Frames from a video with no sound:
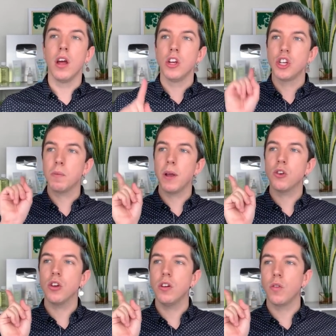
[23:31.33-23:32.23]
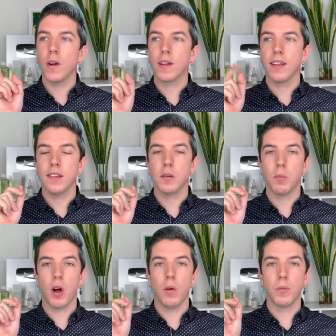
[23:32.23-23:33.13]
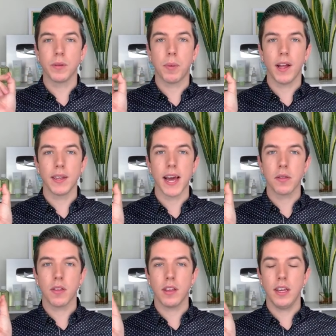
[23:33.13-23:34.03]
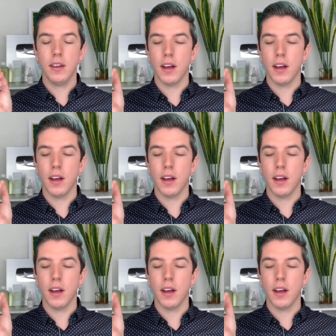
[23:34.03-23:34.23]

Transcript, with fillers: Just make sure you avoid a cleansing balm with polyethylene.